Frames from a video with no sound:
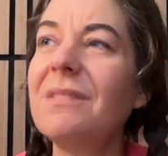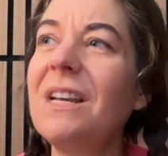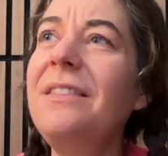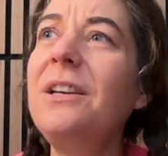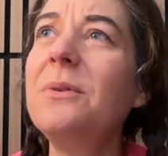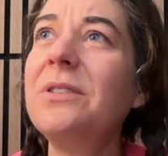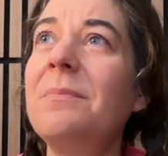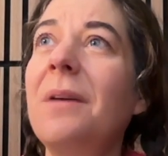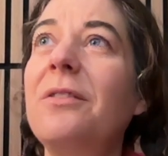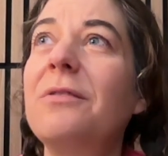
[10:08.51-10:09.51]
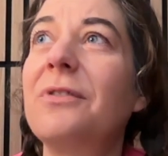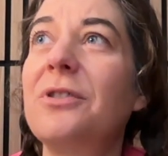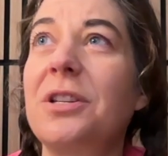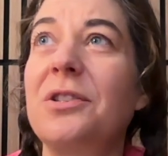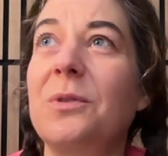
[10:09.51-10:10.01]
And there were some other
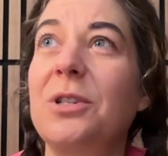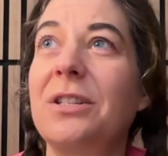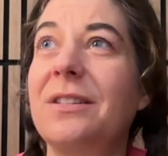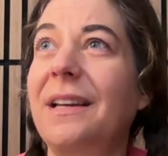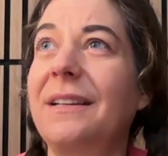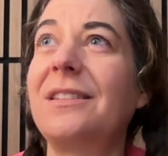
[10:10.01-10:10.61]
versions where just like